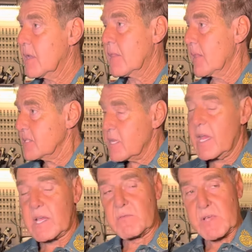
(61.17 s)
That's a
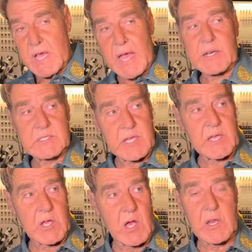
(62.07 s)
heck of a guy to
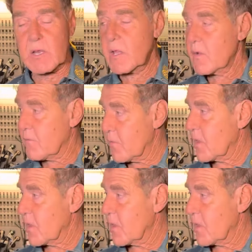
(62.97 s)
take on for a